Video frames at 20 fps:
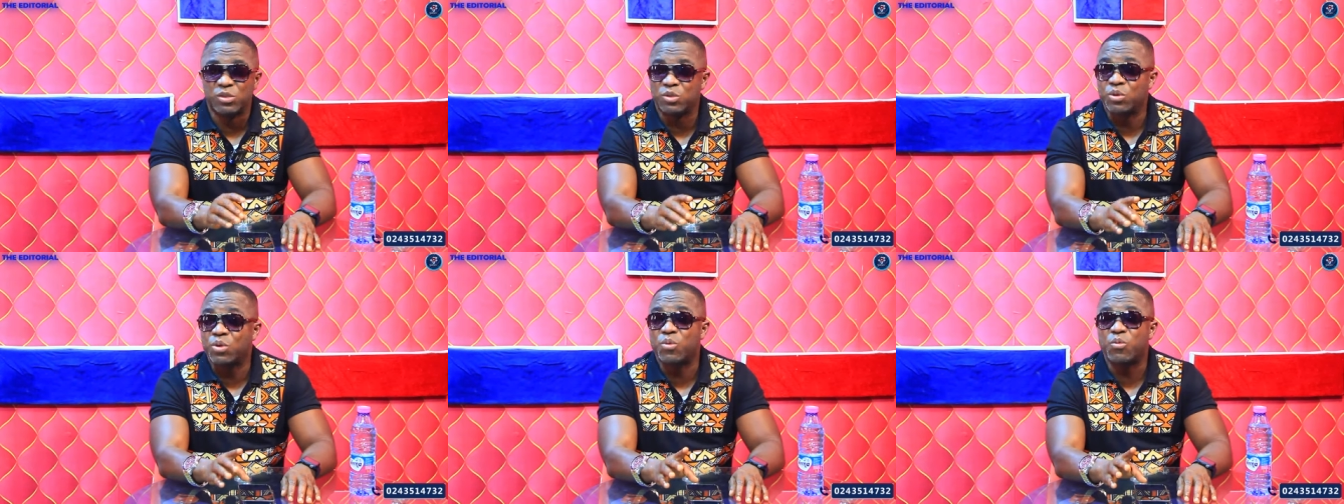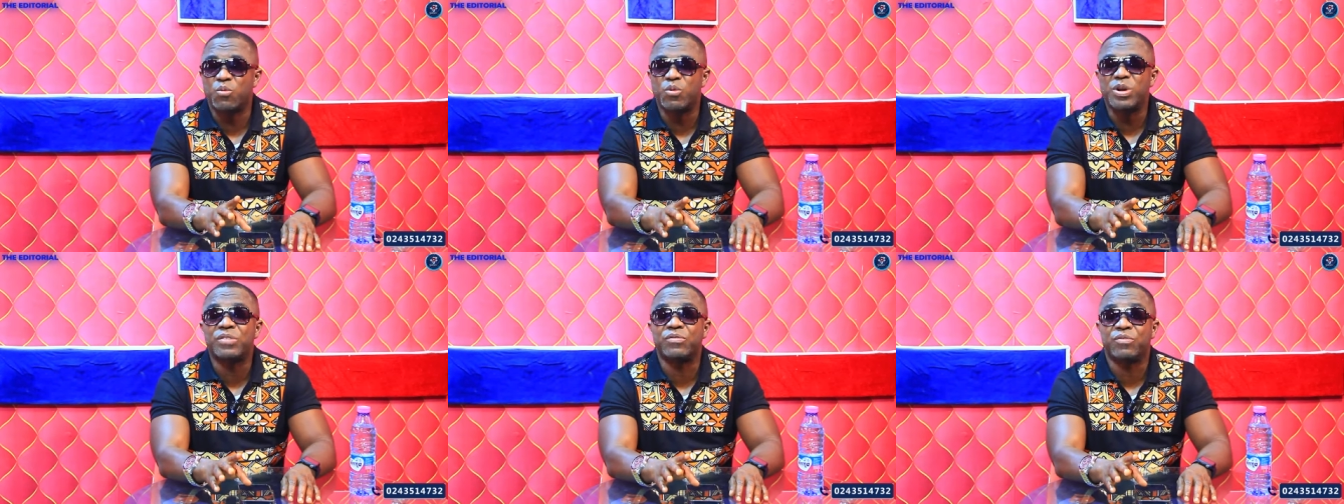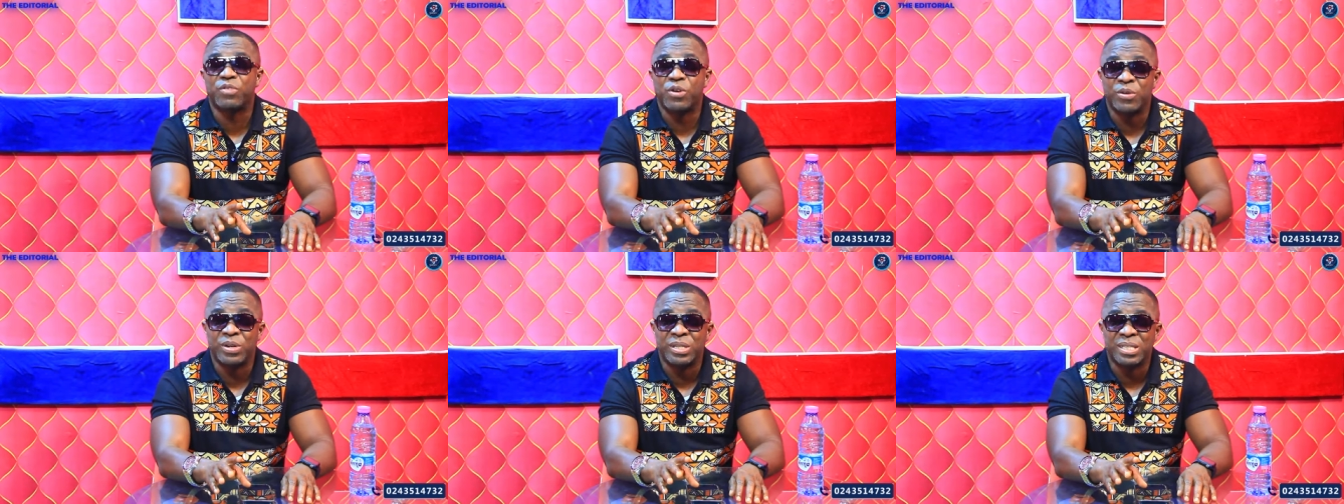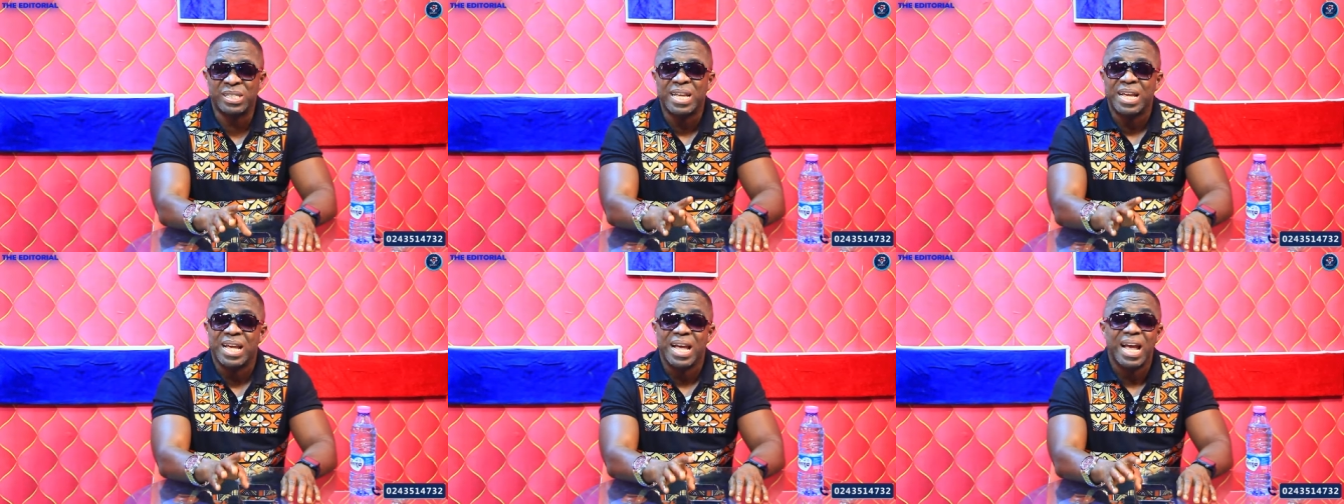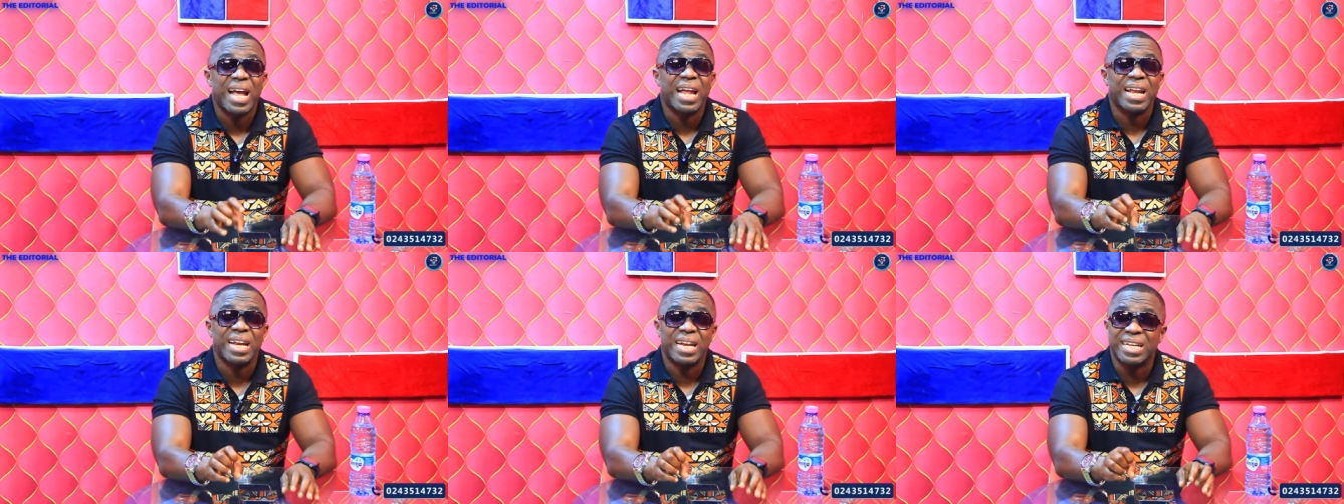So wait for it
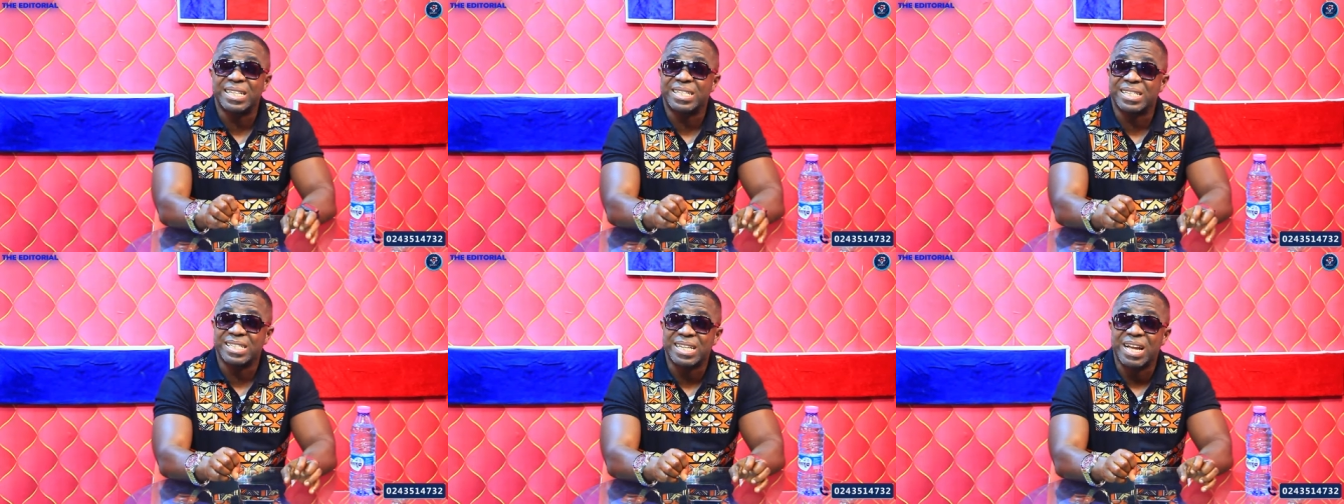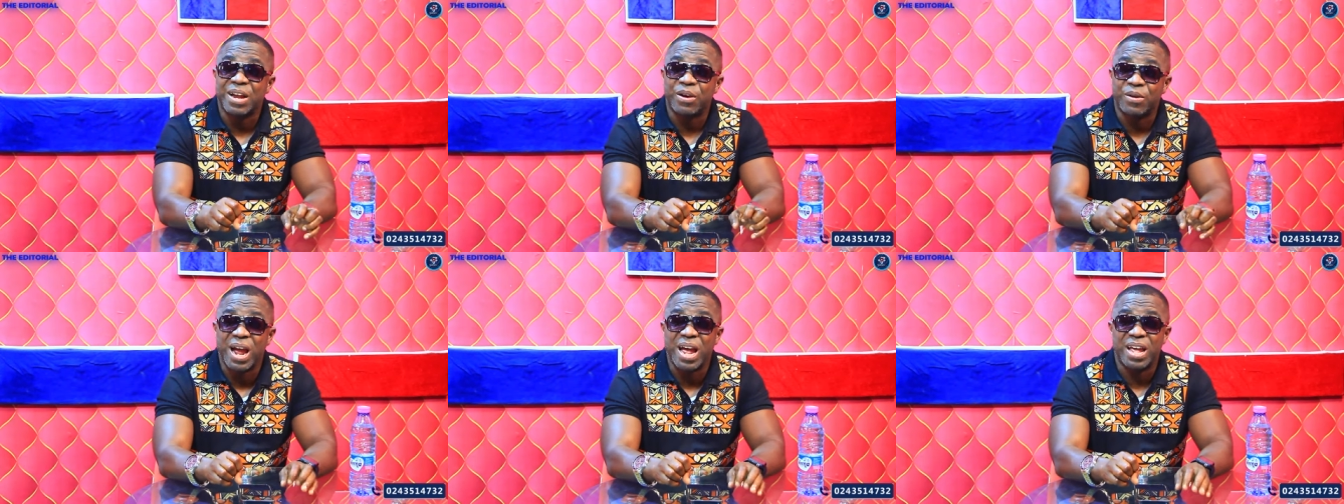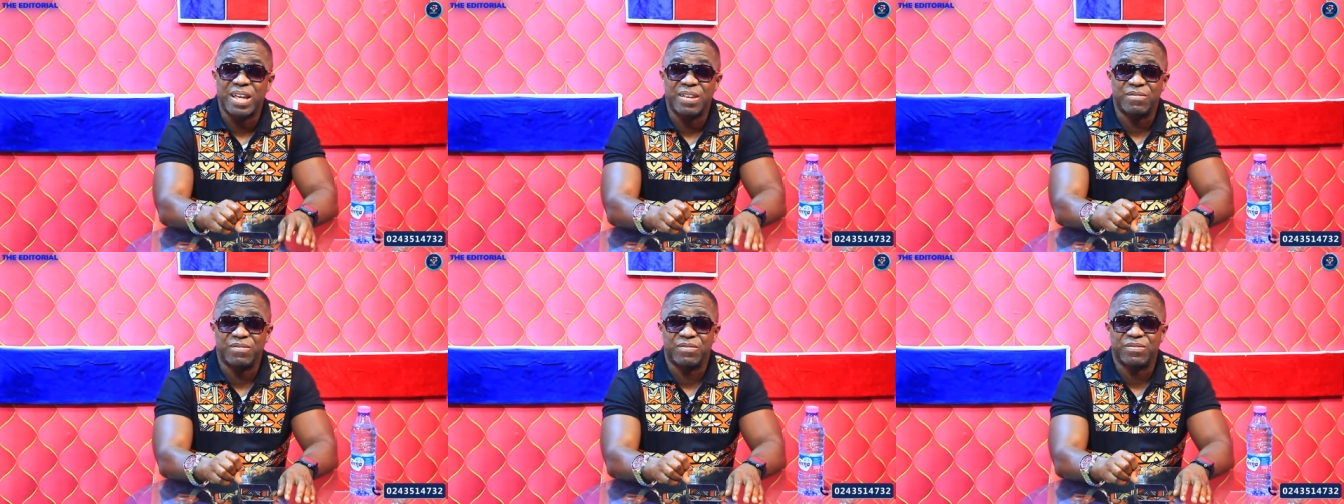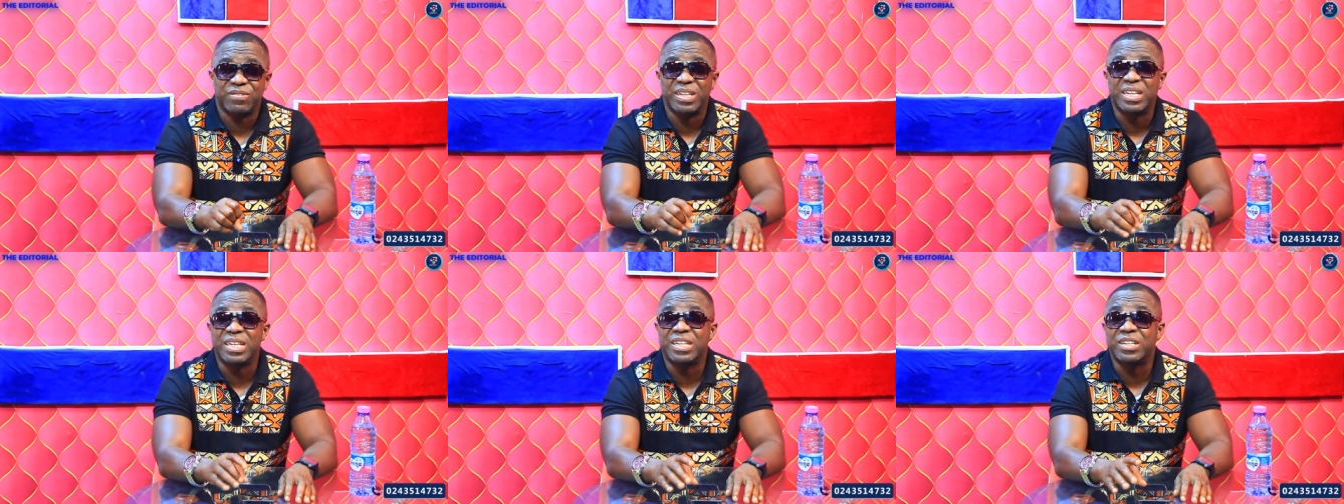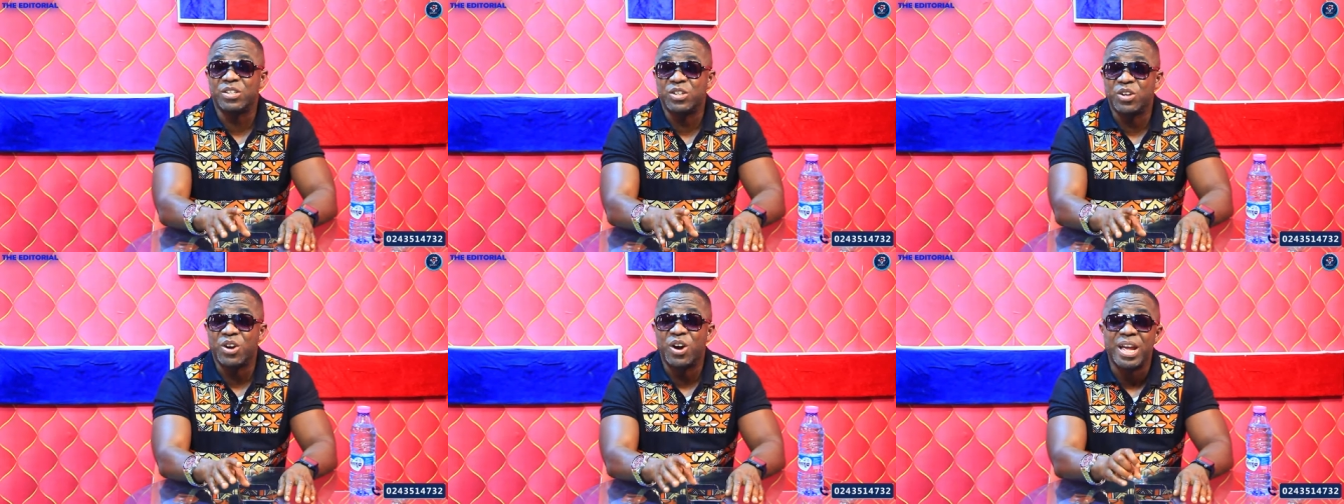and let it arrive
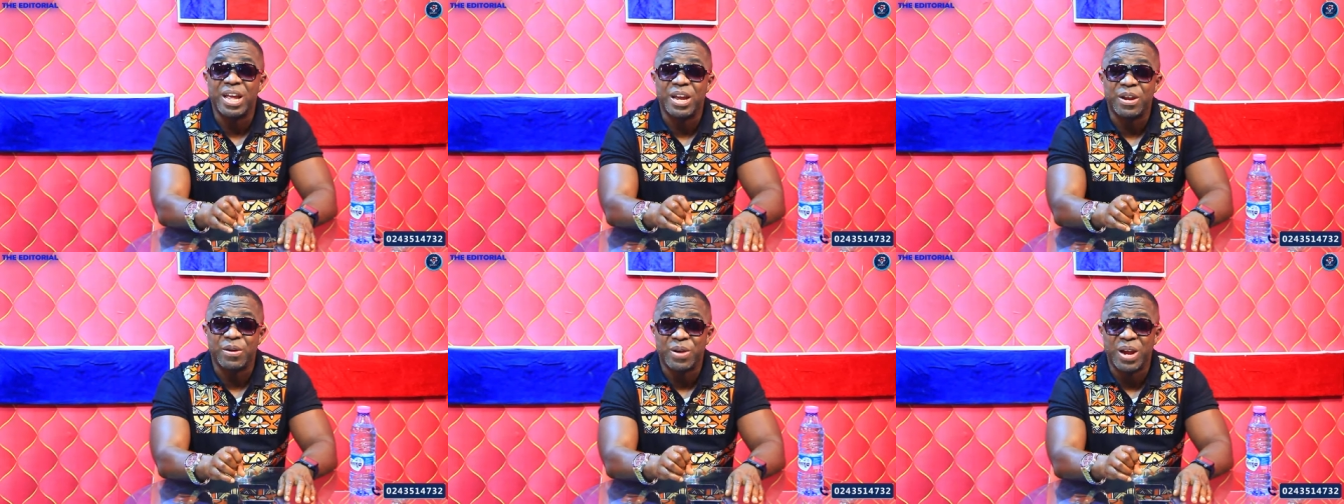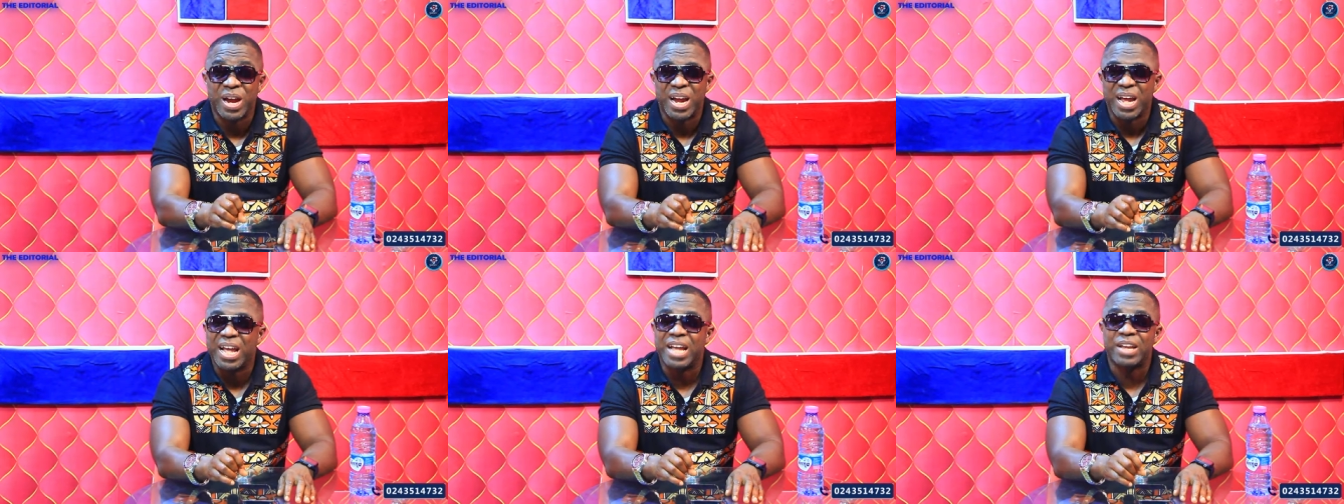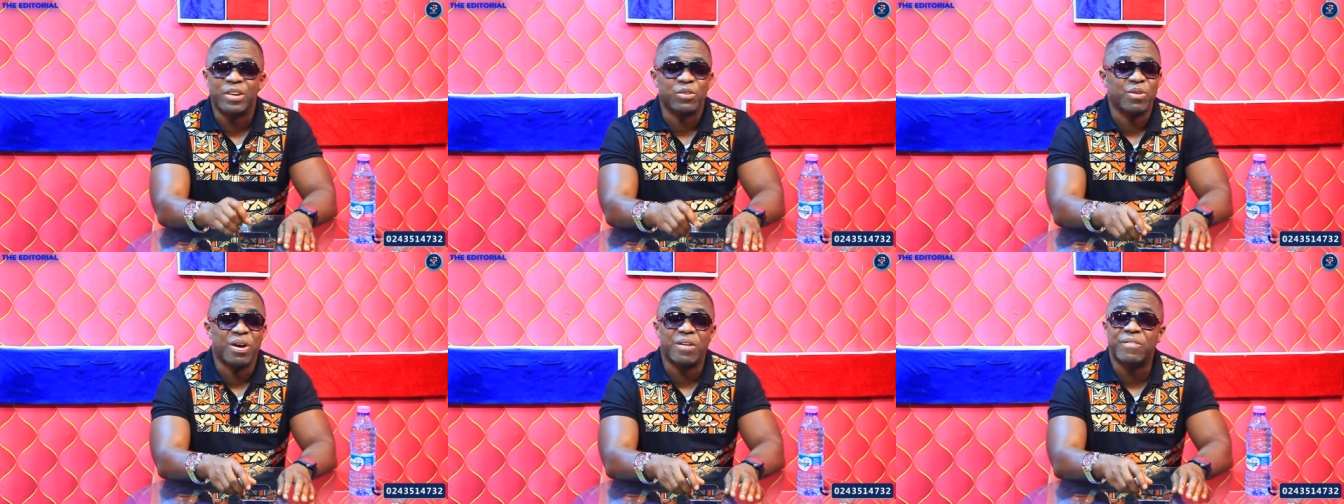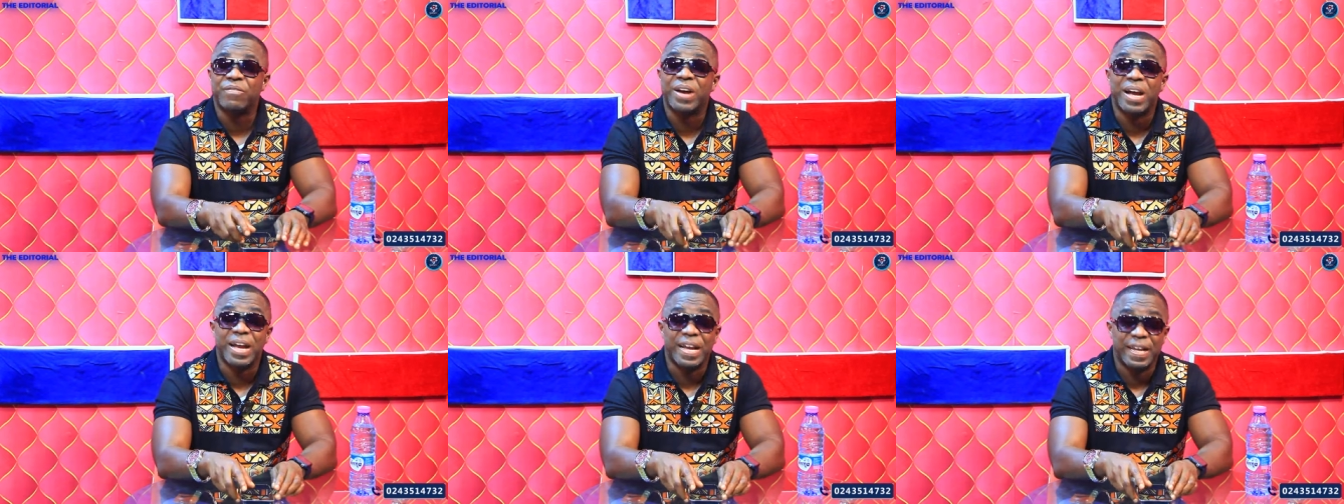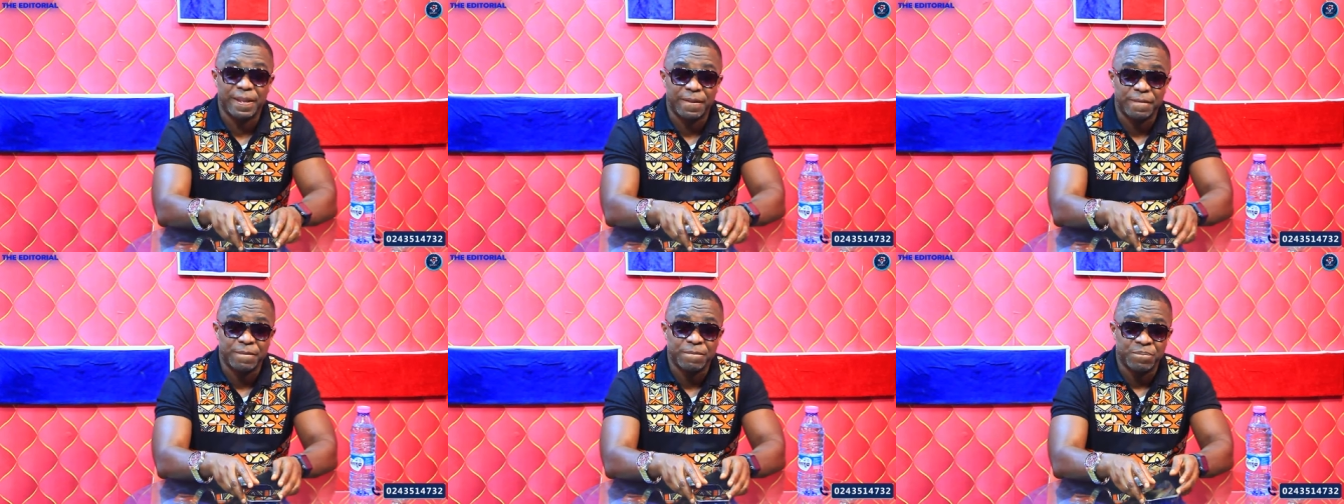in your area and you are fine.